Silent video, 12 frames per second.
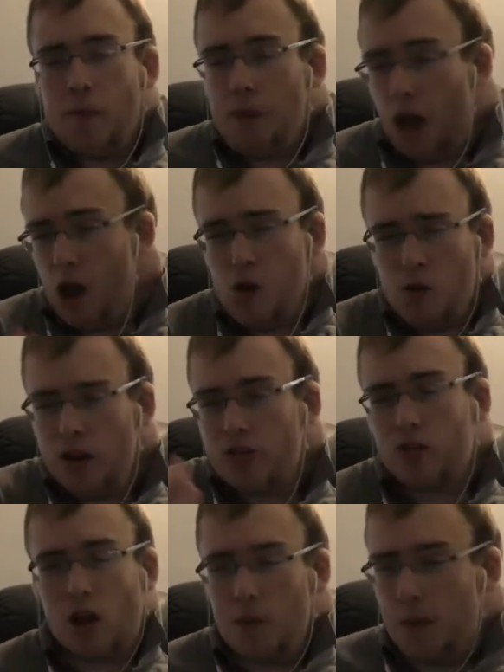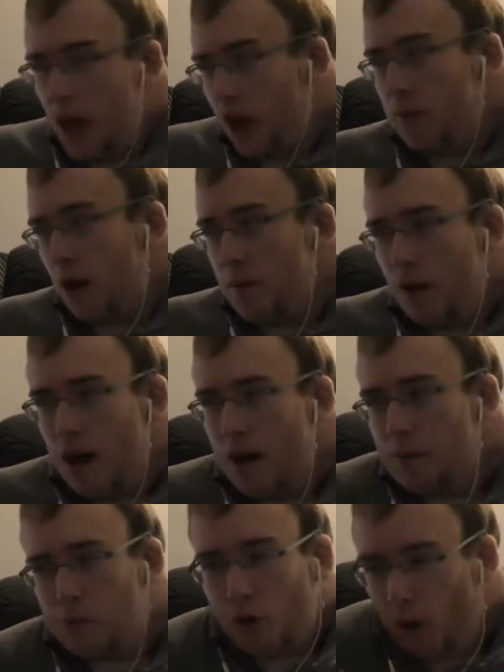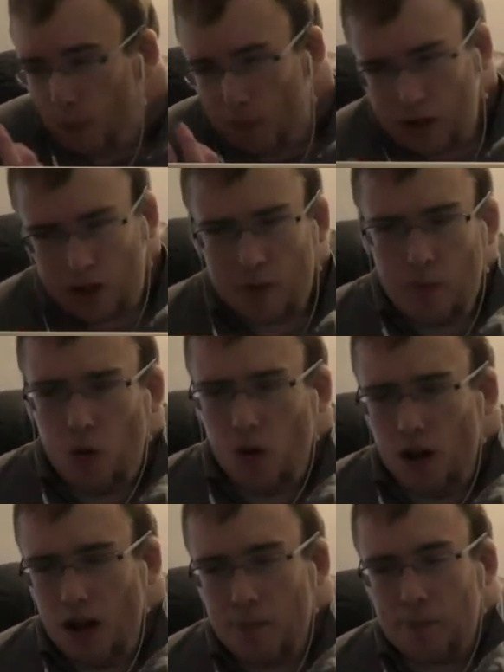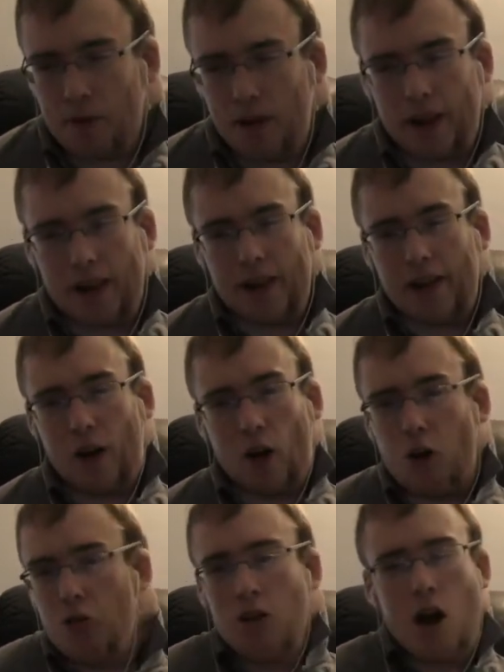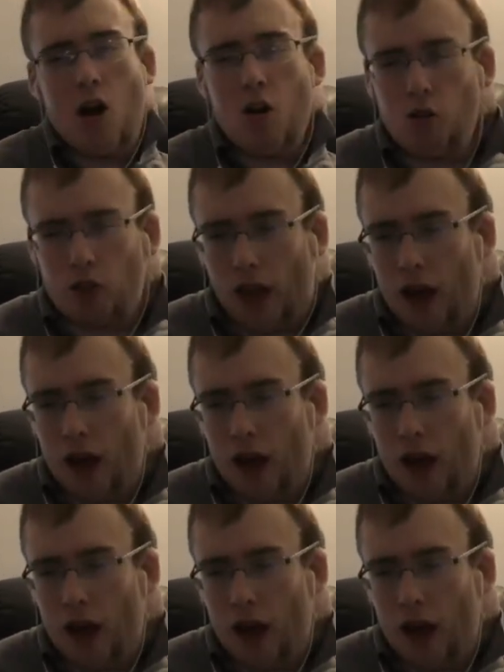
I always thought in the back of my mind, probably Gamora, but who knows?